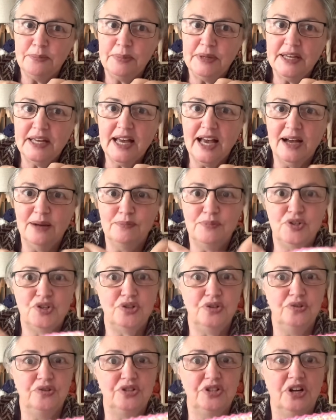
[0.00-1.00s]
become
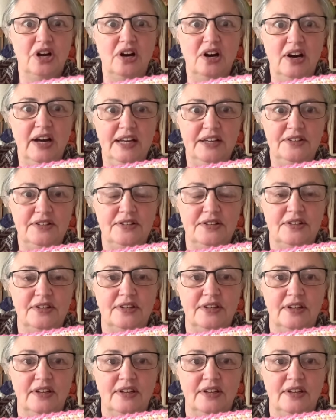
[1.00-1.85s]
too tight.